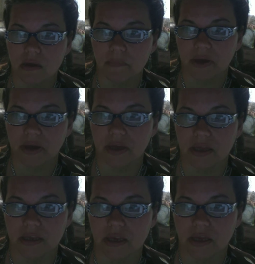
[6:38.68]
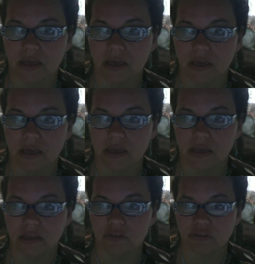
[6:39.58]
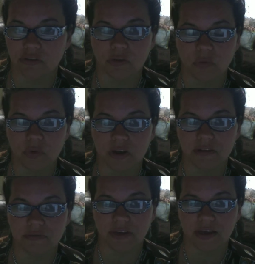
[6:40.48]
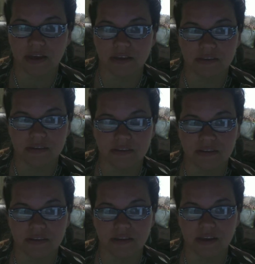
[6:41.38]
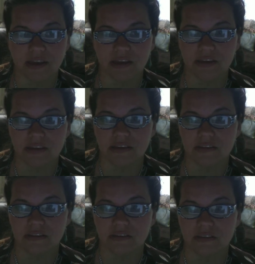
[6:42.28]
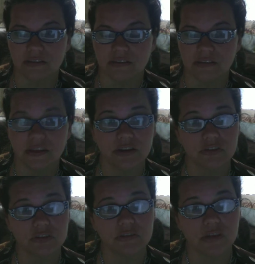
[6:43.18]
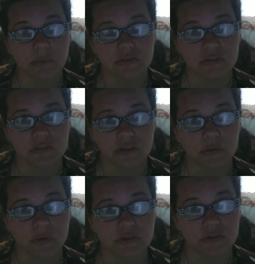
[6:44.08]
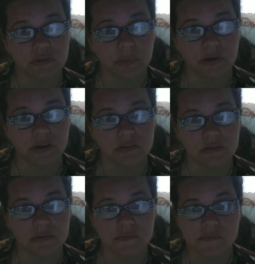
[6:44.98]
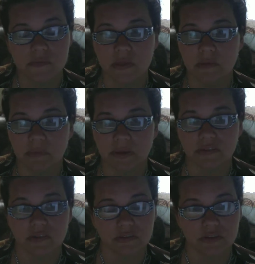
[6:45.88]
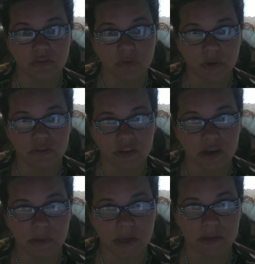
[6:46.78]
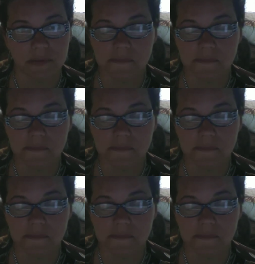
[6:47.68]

But in general, what I've found is that I choose the emotions that I want to experience based on the situation that I'm in.